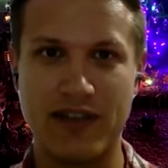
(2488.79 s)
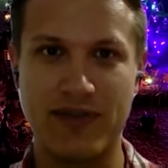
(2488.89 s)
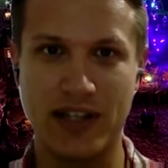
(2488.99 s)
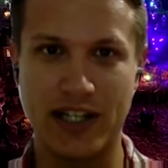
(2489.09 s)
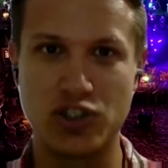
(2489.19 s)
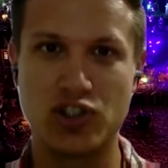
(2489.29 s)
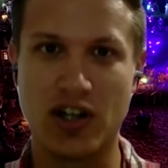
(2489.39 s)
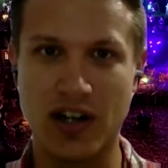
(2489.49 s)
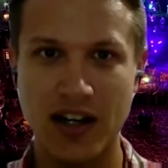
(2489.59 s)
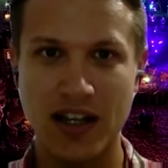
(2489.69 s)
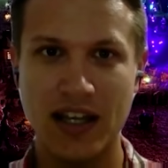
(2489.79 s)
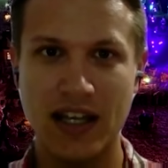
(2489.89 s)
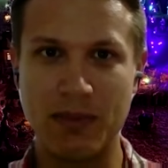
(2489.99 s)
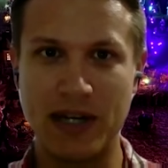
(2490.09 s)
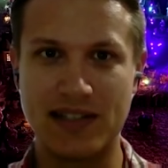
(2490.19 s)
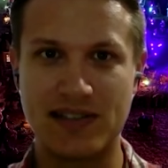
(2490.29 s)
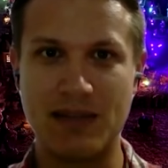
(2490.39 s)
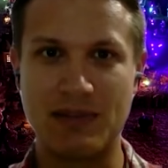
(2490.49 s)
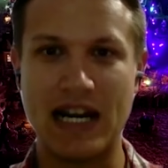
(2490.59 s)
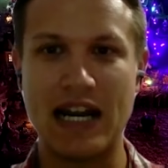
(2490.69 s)
I feel like a jerk, but at the
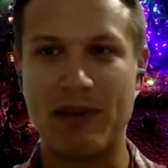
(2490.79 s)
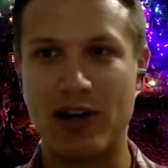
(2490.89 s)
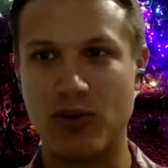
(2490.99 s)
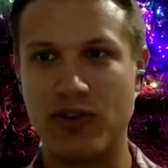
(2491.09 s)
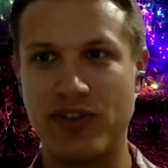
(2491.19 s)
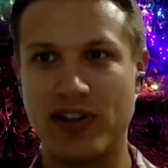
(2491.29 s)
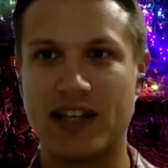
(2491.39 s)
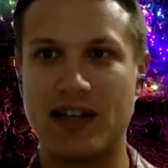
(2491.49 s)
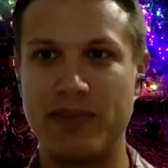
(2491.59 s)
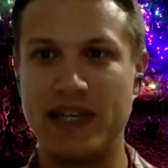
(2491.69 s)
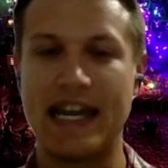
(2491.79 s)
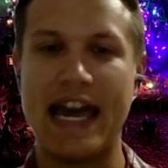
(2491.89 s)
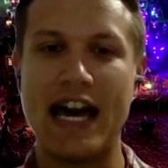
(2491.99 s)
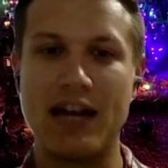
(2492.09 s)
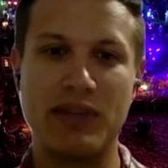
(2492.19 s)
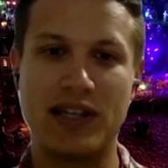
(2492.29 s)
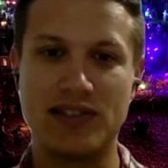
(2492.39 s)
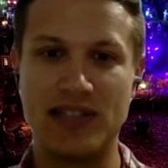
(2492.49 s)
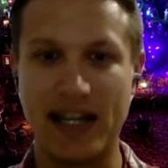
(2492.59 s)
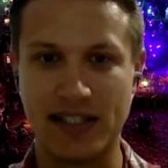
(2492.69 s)
same mm-hmm. time, I don't want to feel like I'm being had
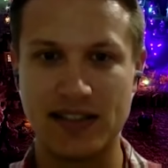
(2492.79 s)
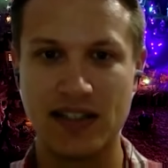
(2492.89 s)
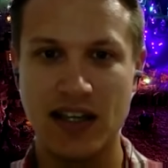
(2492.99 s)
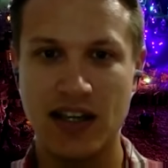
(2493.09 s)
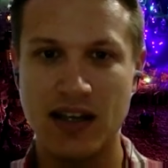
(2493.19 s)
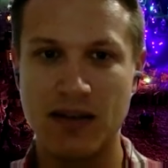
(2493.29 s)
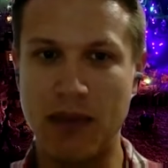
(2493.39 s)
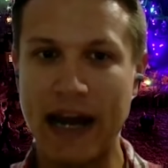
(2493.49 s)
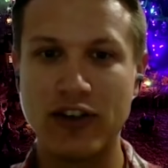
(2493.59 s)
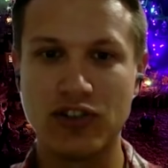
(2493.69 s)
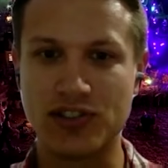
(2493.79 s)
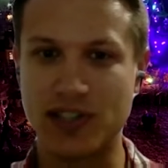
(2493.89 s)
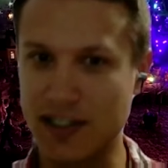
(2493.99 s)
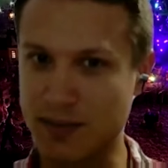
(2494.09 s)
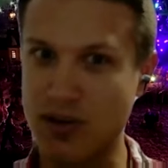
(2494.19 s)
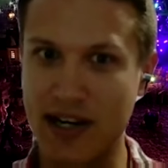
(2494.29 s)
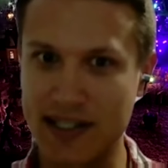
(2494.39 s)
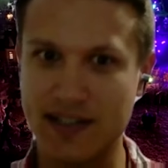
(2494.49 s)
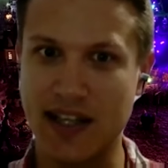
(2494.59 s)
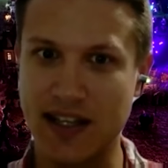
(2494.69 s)
because yes, Michaels does
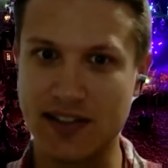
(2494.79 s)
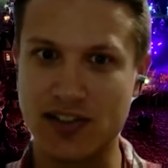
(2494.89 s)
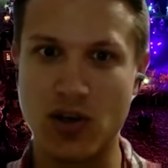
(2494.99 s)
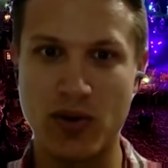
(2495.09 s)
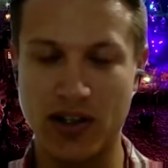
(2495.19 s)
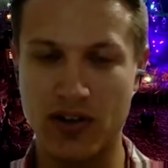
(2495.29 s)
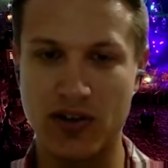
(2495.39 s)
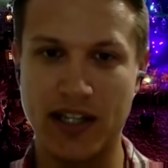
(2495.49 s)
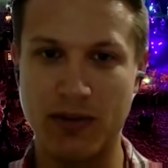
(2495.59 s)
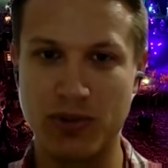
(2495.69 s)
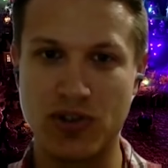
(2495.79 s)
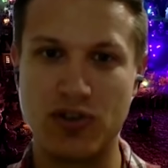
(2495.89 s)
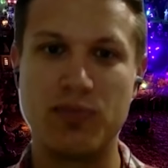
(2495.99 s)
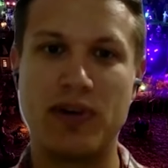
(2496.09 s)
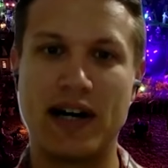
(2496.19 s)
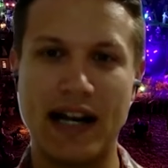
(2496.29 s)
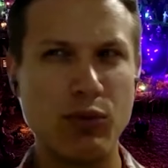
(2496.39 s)
price things knowing you're going to get it with a coupon.